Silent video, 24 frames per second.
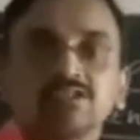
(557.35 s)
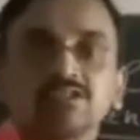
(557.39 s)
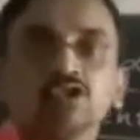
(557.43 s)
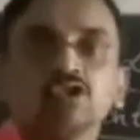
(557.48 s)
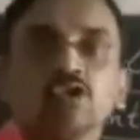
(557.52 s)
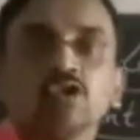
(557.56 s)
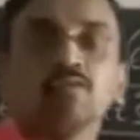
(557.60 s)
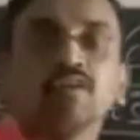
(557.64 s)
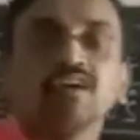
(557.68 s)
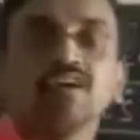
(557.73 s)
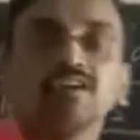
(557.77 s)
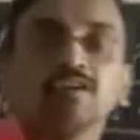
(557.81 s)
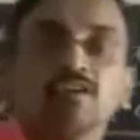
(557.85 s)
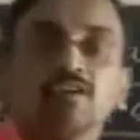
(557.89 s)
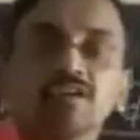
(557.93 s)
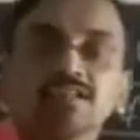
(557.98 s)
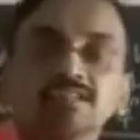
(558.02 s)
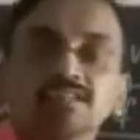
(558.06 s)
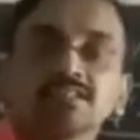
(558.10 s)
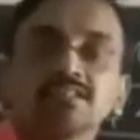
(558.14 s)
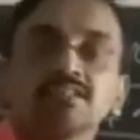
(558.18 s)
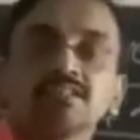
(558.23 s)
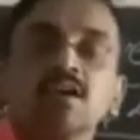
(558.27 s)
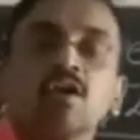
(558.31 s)

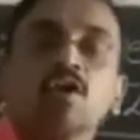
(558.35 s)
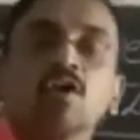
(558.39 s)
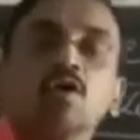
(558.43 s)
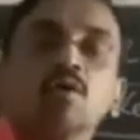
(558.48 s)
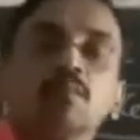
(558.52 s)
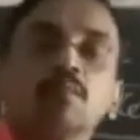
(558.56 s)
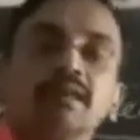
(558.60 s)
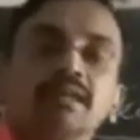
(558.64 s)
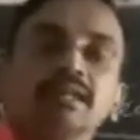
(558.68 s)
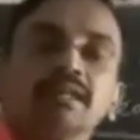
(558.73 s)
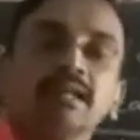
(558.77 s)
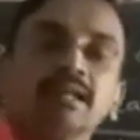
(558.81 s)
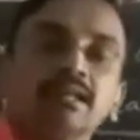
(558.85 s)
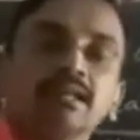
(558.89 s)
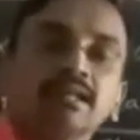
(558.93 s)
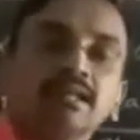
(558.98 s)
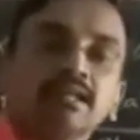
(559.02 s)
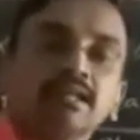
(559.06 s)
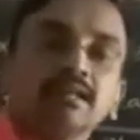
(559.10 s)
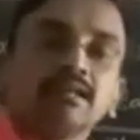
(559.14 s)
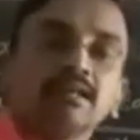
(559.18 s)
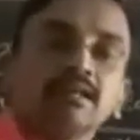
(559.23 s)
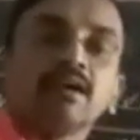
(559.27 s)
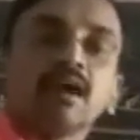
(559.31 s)
Yours
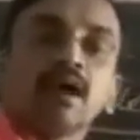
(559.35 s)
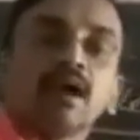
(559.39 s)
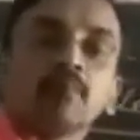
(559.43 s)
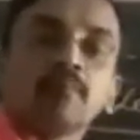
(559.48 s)
obediently.